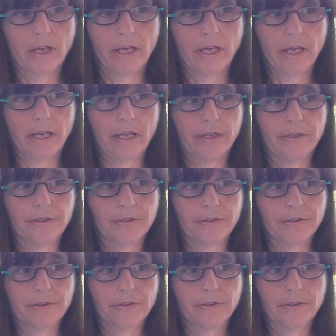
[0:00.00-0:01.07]

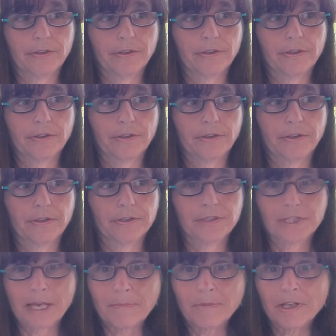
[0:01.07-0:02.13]
And
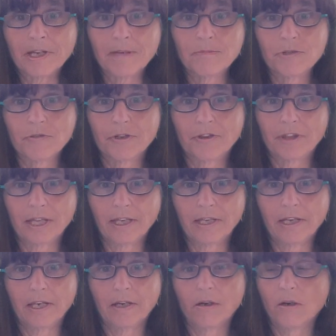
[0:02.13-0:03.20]
sometimes you're
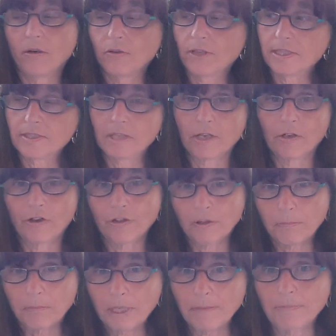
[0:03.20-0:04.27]
thinking, oh, these are not the
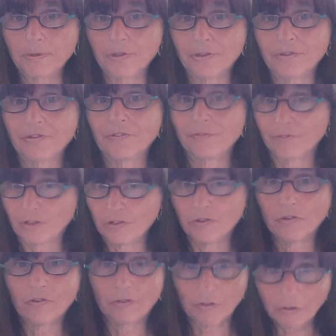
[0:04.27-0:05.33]
people, this
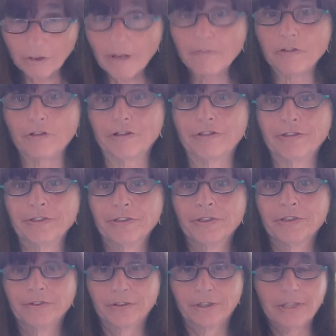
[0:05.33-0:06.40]
is the devil.
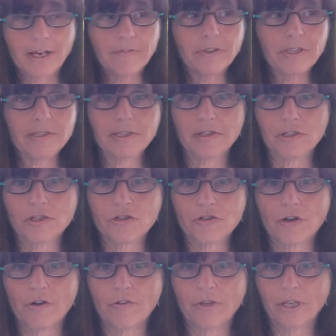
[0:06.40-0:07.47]
The devil is in the
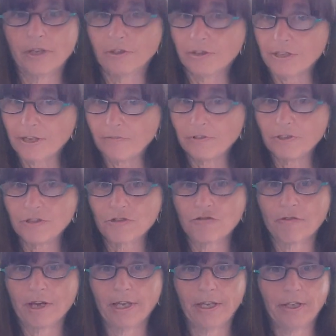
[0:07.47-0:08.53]
story, and the devil is
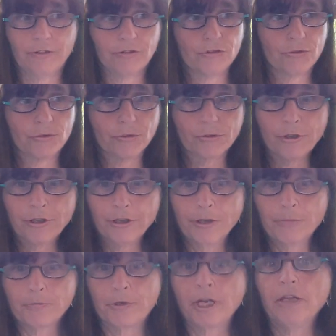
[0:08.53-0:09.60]
trying to
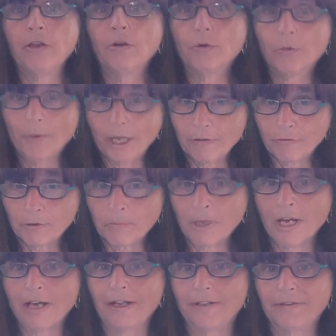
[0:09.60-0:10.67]
bring you away from
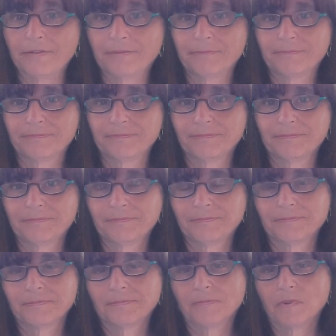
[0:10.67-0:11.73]
God.
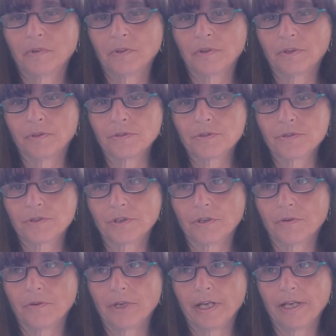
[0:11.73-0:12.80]

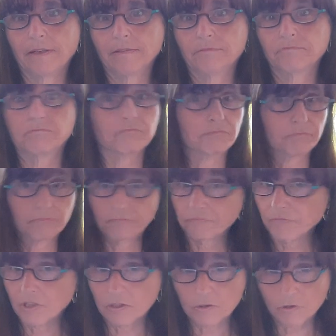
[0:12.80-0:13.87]
And
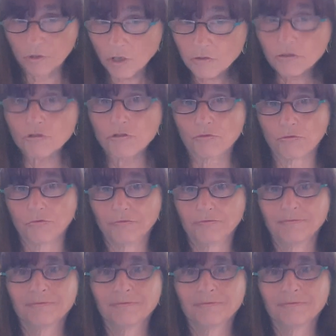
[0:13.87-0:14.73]
this is also true.